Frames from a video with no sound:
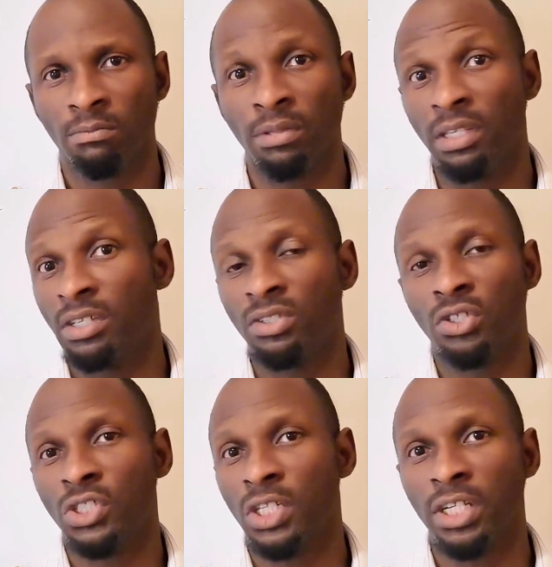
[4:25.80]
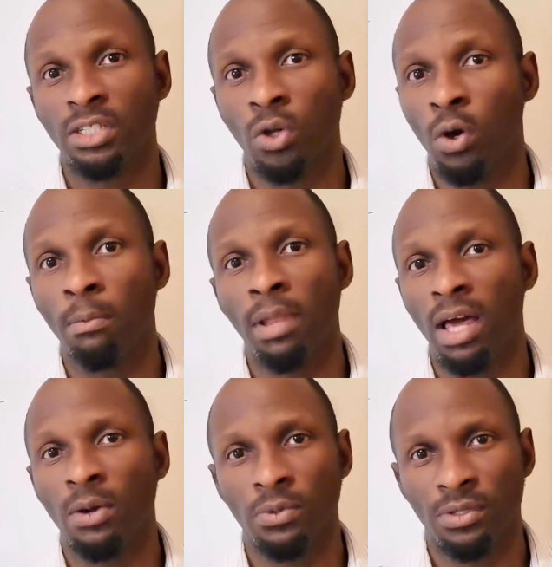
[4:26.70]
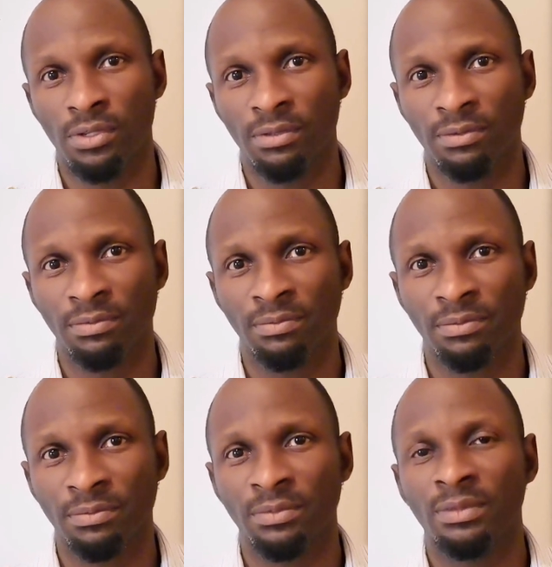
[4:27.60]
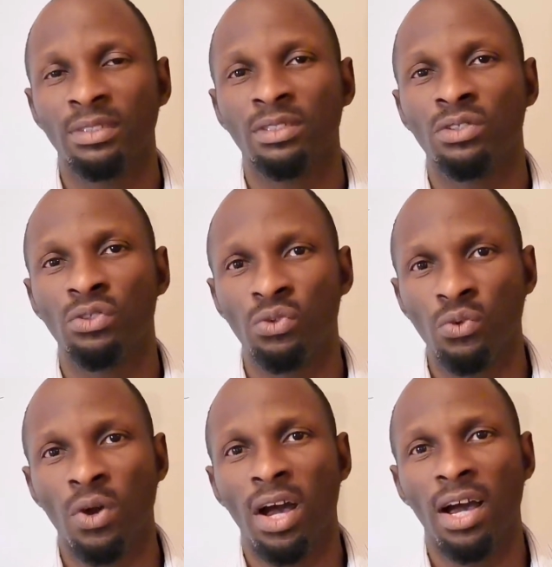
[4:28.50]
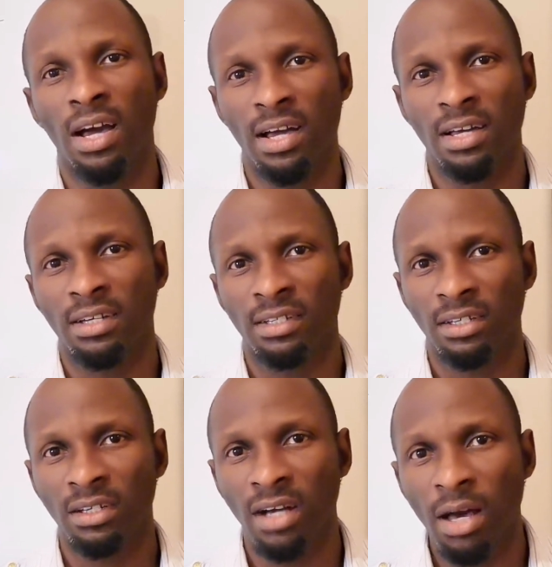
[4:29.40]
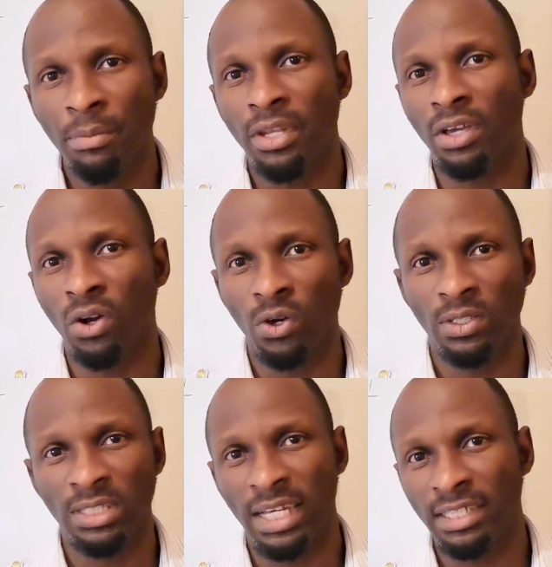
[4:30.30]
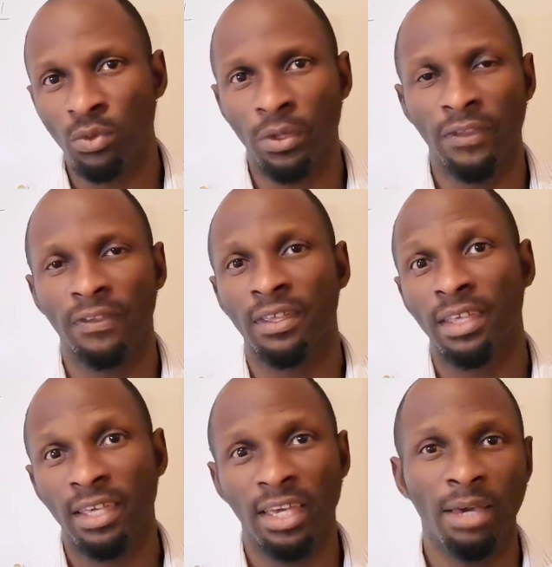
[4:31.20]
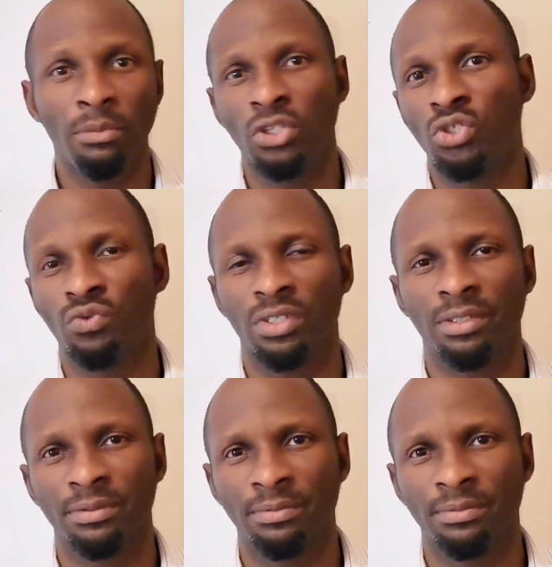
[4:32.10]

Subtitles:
be it shirt or blouse, you are coming in contact with chemistry.